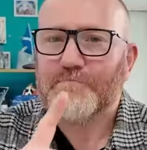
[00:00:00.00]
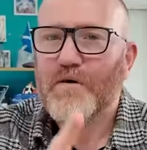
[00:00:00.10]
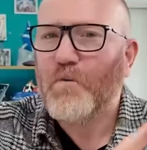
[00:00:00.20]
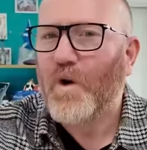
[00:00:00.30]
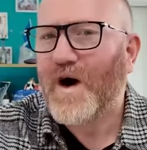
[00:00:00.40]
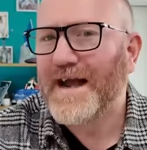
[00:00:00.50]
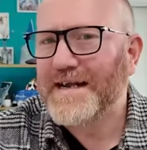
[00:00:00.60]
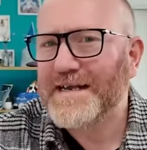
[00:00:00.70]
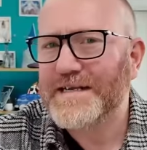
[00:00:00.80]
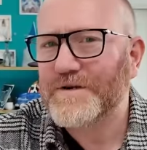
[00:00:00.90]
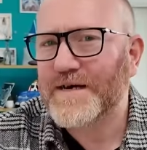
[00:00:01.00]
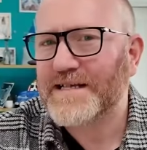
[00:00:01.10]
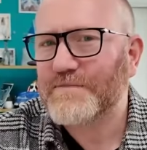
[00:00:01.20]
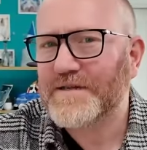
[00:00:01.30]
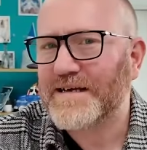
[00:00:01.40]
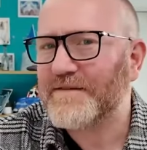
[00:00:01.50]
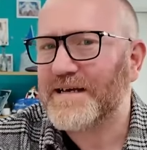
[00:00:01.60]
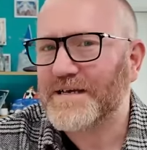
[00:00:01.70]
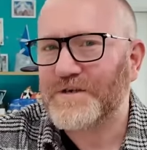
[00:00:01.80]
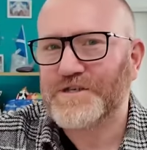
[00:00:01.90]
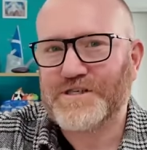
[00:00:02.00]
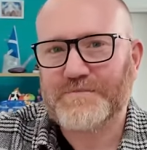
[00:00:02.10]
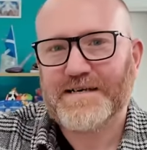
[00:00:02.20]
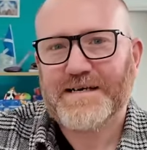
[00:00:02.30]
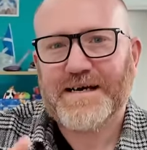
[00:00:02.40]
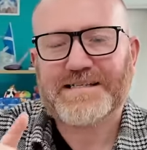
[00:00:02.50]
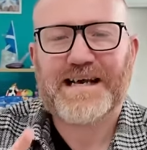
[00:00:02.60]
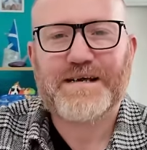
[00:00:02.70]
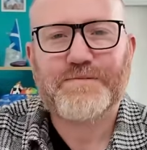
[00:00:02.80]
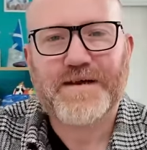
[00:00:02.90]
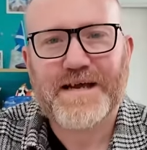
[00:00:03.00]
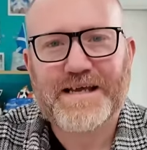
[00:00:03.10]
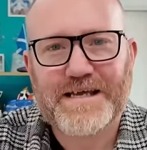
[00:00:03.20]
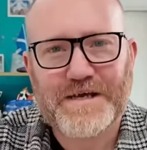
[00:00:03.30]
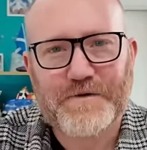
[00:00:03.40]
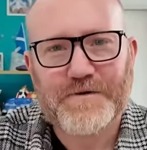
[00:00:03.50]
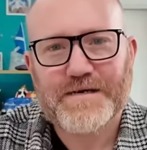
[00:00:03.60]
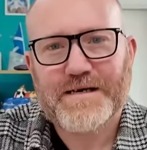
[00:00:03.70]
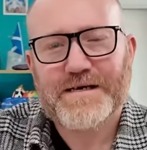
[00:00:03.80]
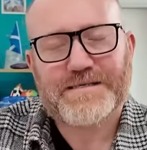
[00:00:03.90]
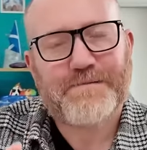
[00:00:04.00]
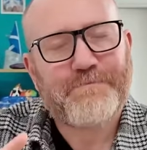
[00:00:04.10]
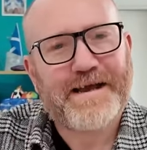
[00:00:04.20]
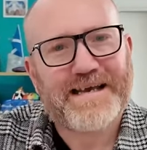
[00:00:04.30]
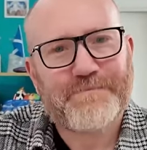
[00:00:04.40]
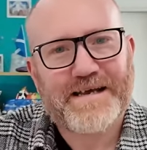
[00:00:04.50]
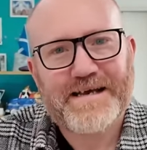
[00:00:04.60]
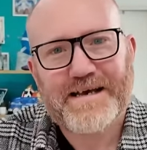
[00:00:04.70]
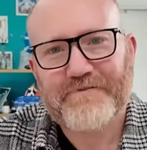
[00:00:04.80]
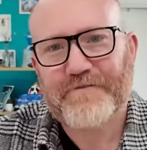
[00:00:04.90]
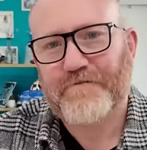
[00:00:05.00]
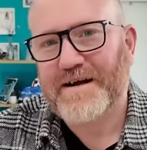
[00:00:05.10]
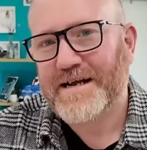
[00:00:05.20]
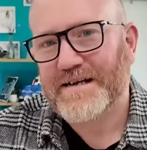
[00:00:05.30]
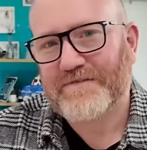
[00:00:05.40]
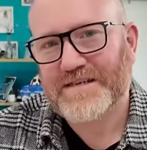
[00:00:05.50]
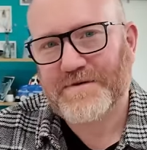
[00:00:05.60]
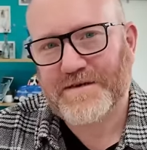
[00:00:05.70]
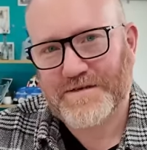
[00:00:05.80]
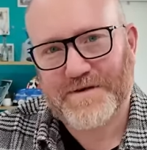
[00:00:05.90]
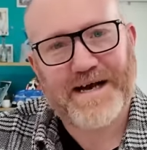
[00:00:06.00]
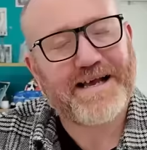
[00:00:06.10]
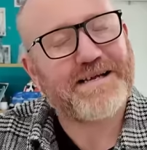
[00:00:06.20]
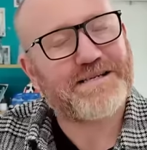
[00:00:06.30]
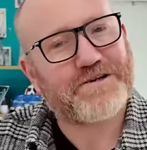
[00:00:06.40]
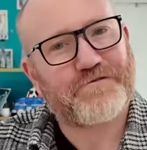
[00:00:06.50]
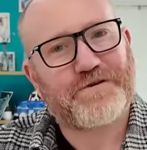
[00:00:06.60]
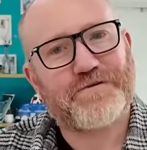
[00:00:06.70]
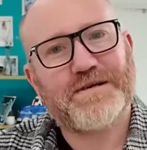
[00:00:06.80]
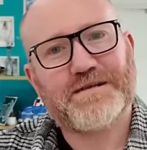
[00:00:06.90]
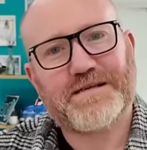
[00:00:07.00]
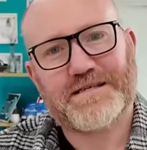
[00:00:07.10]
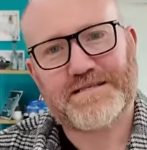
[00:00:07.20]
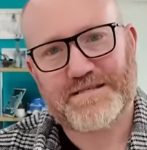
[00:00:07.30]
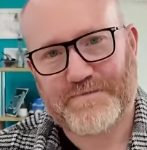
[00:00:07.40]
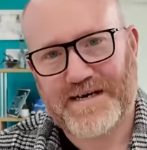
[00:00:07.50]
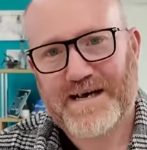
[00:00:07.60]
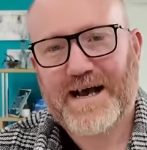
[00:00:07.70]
But what I need your help with out there, YouTube, is I would like you to pick me a variety of tomato to grow this summer.